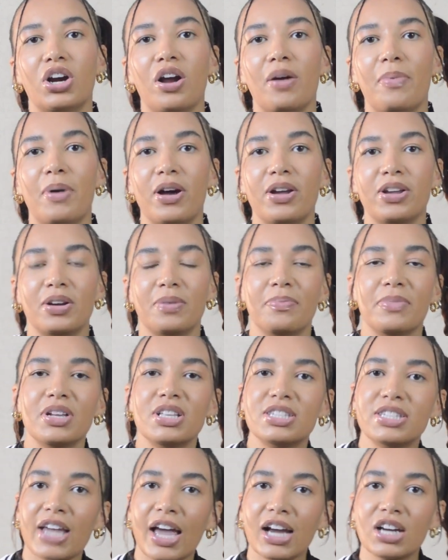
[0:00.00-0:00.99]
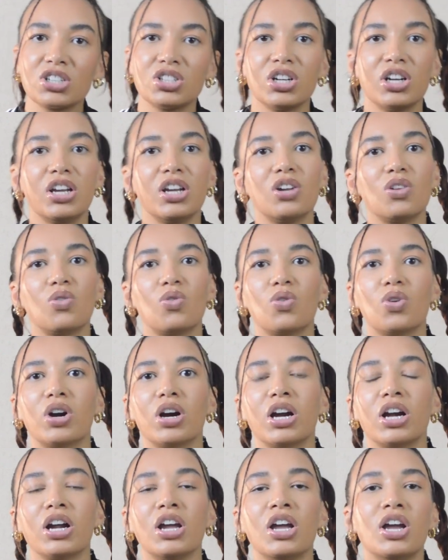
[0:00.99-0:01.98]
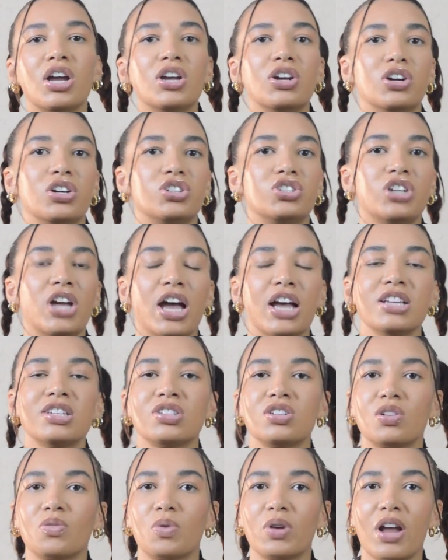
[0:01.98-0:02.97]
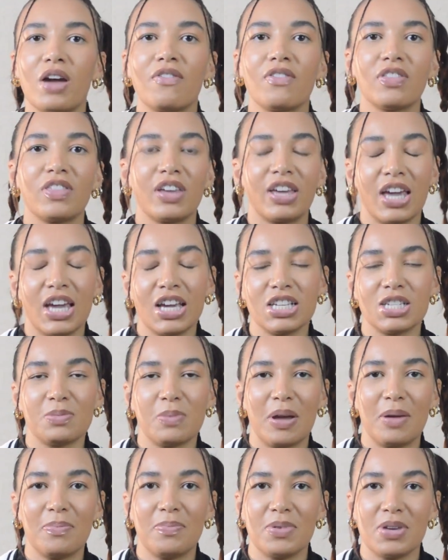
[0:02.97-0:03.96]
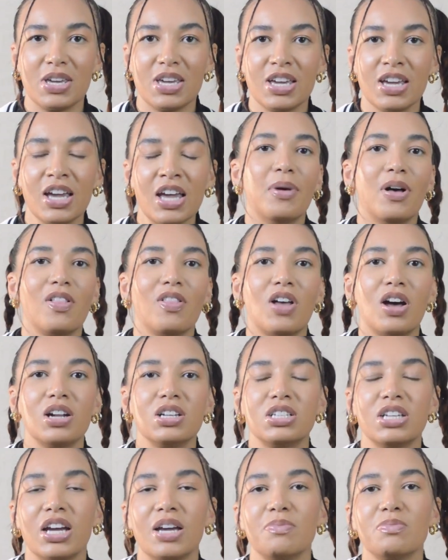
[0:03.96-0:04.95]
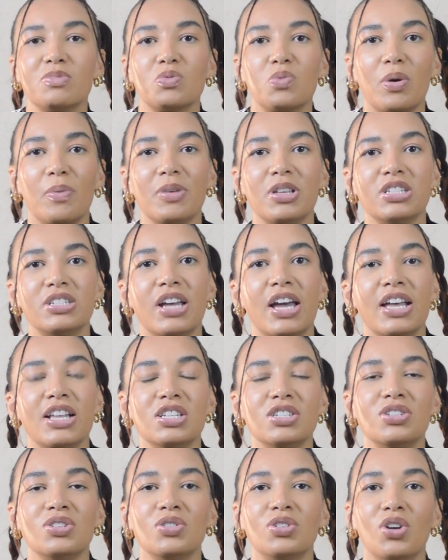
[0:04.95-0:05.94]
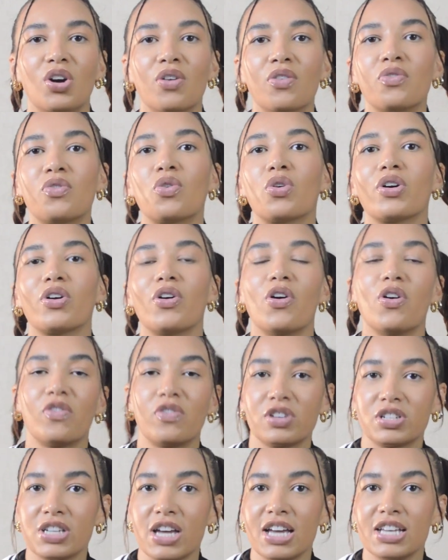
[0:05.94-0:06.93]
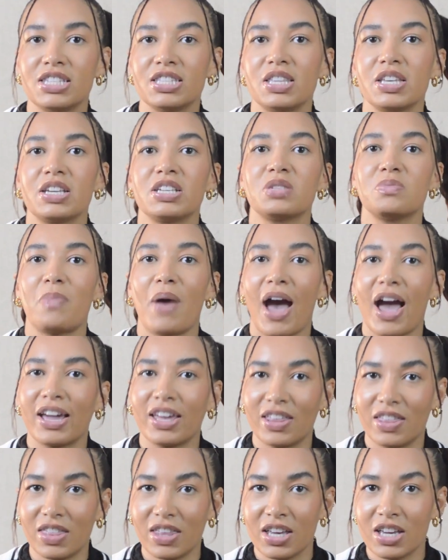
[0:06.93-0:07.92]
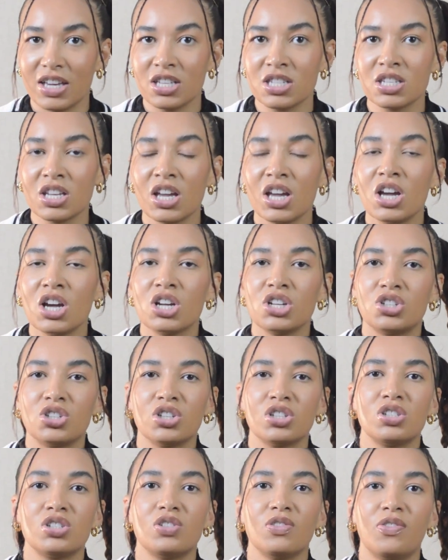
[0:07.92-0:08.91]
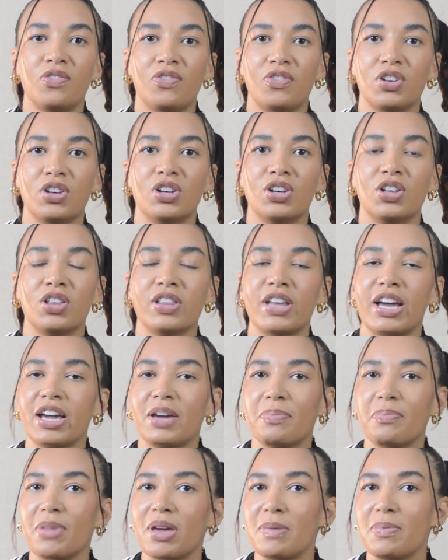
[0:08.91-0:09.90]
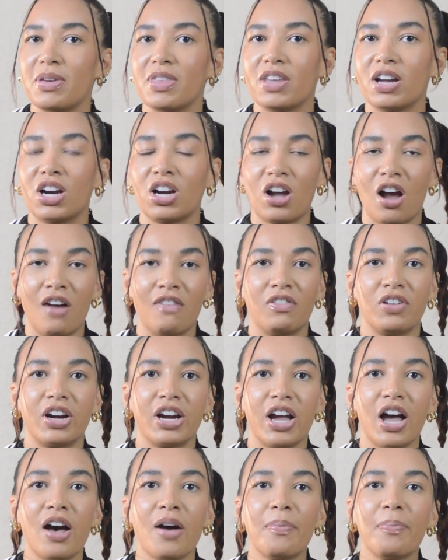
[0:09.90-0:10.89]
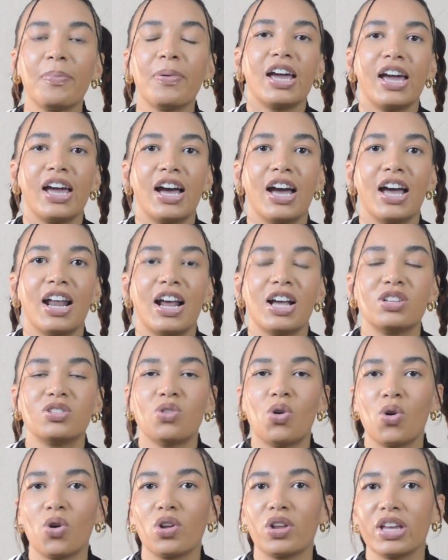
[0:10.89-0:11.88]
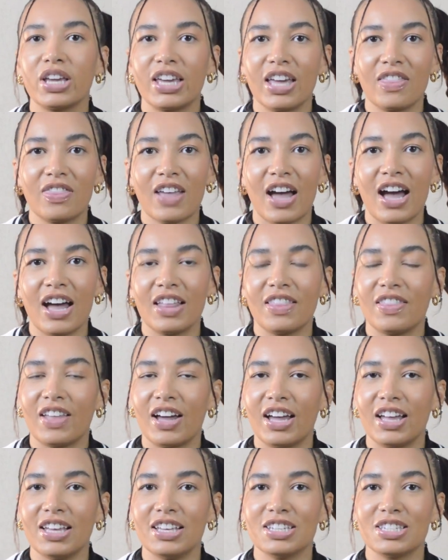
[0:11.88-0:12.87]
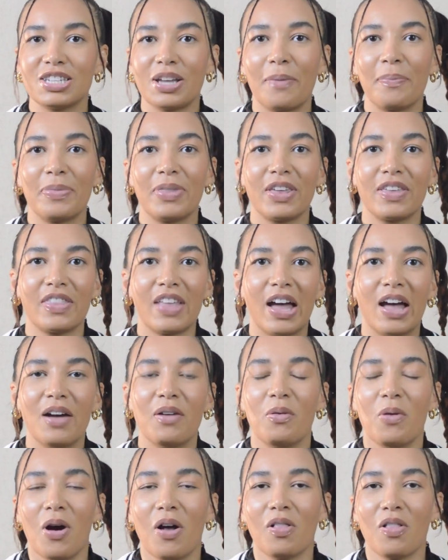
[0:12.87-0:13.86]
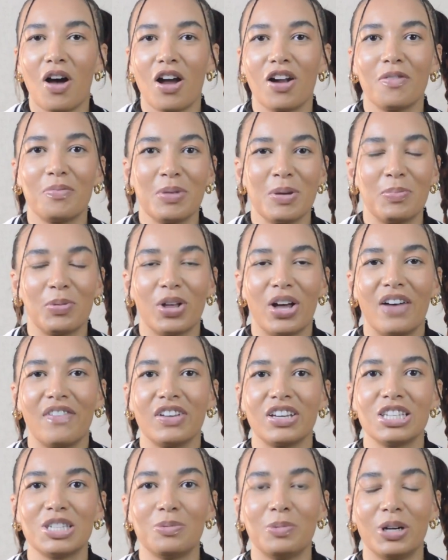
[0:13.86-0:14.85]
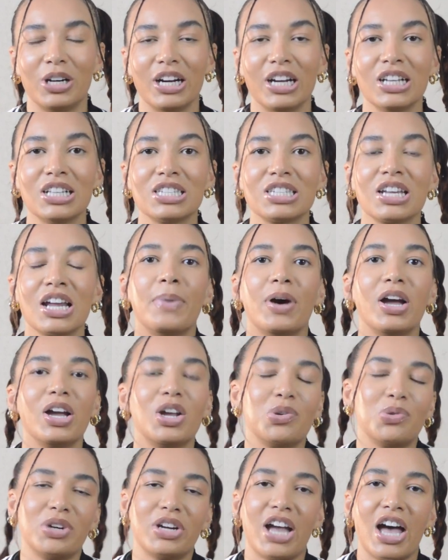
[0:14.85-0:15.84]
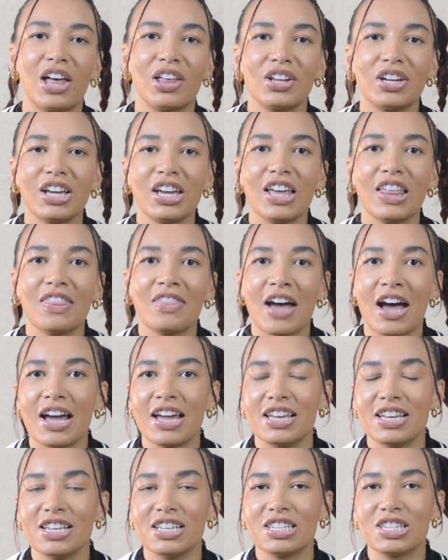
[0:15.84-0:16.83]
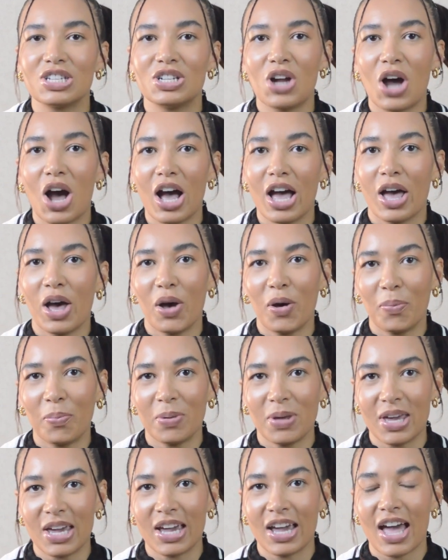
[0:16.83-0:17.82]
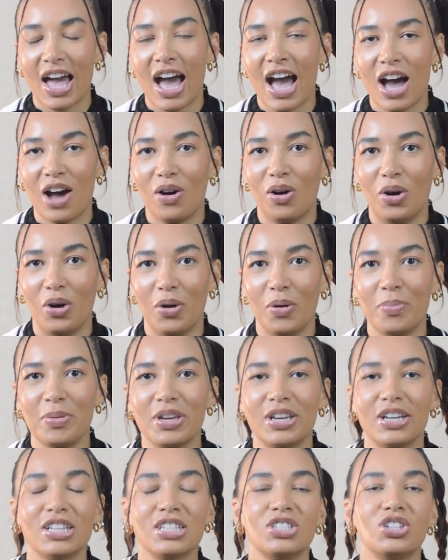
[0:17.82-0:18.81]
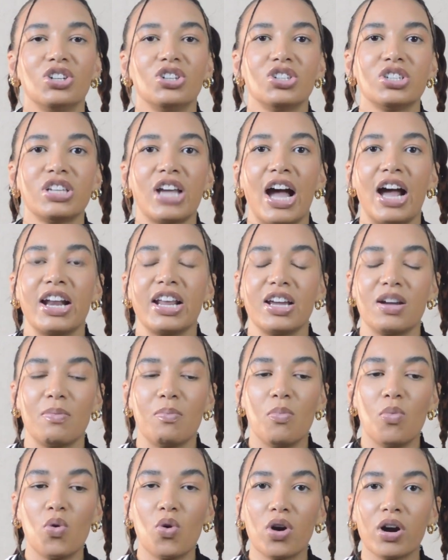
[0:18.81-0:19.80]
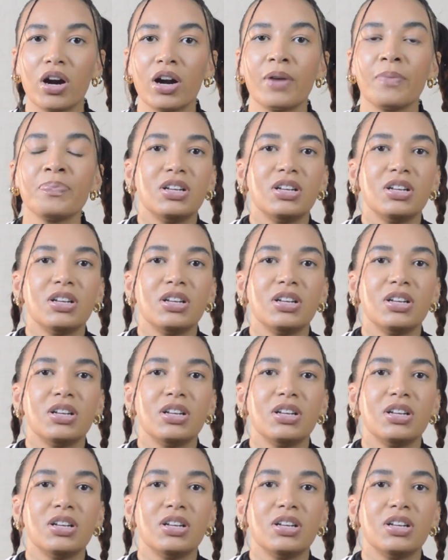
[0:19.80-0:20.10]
about your midsection or your chest or whatever the case might be. A lot of times women tend to go for oversized things, baggy things, just to feel like maybe they're covering up. And I totally get that. That is something that a lot of people have experienced, but in reality, that is not helping at all because you're just adding more